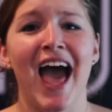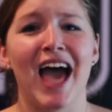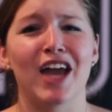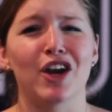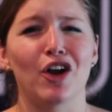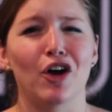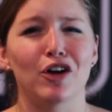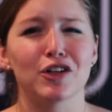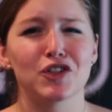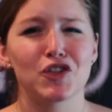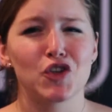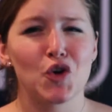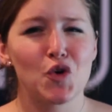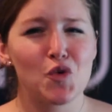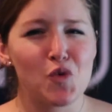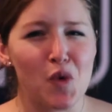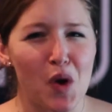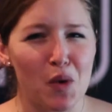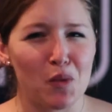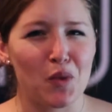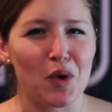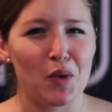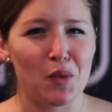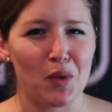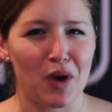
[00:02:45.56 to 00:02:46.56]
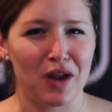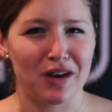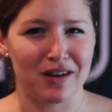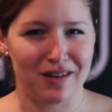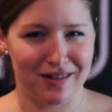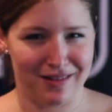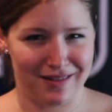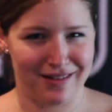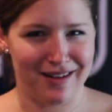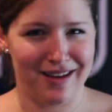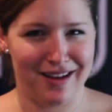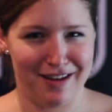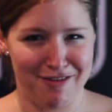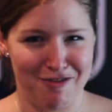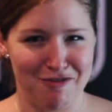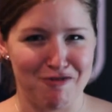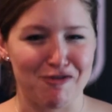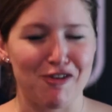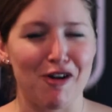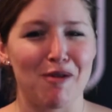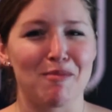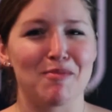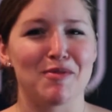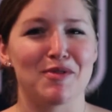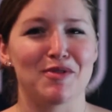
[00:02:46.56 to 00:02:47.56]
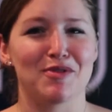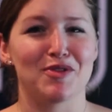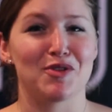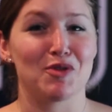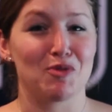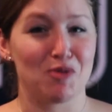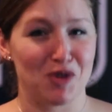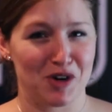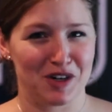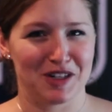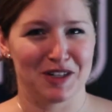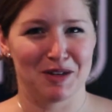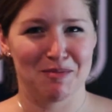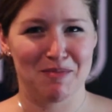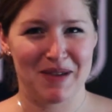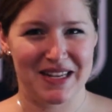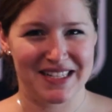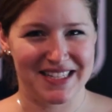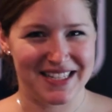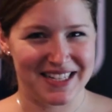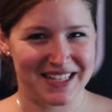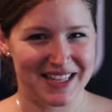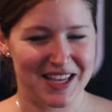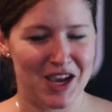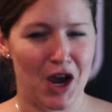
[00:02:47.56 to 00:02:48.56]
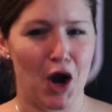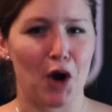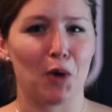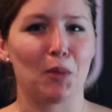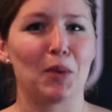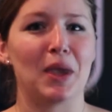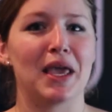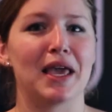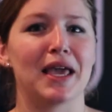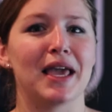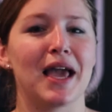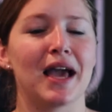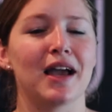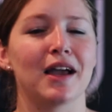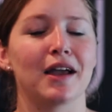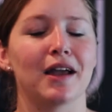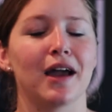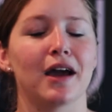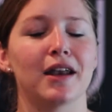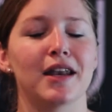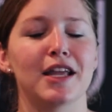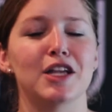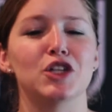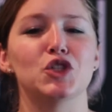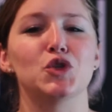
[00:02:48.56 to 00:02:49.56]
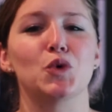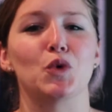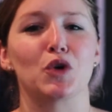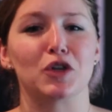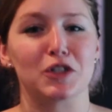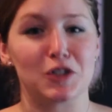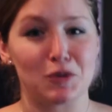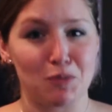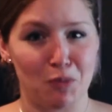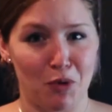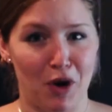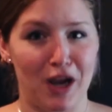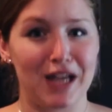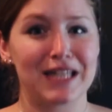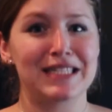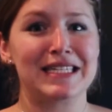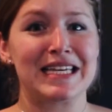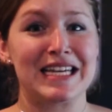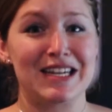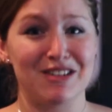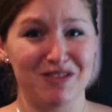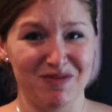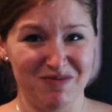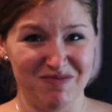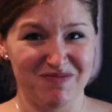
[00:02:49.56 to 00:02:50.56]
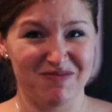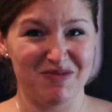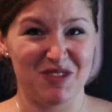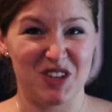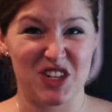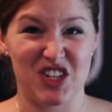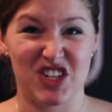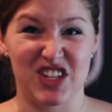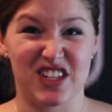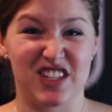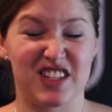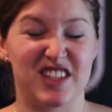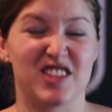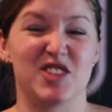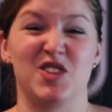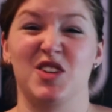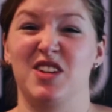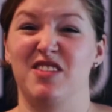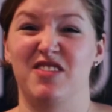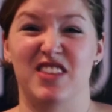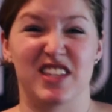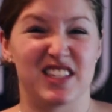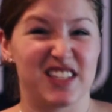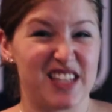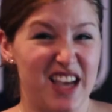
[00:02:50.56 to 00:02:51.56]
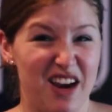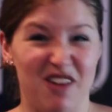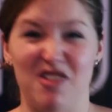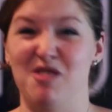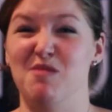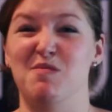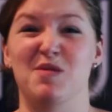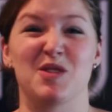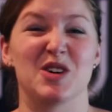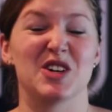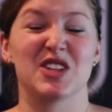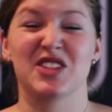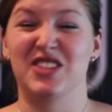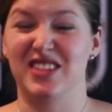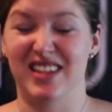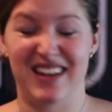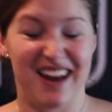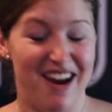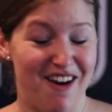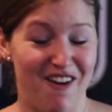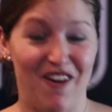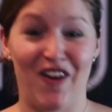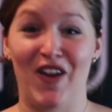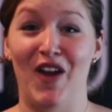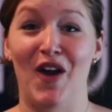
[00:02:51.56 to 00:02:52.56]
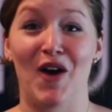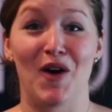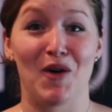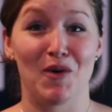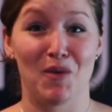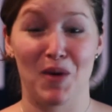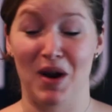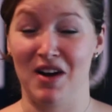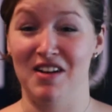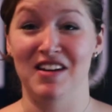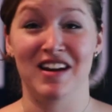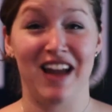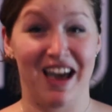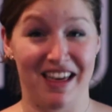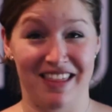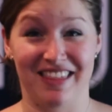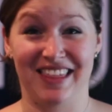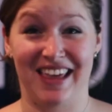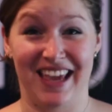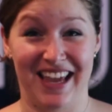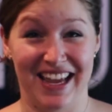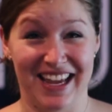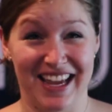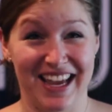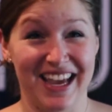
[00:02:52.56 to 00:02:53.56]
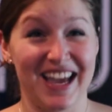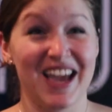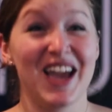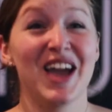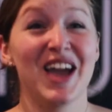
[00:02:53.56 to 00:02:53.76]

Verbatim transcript: and also what we want uh, from the world, basically. Are we gunning towards breakdown, which is sort of the terrible scenario where nothing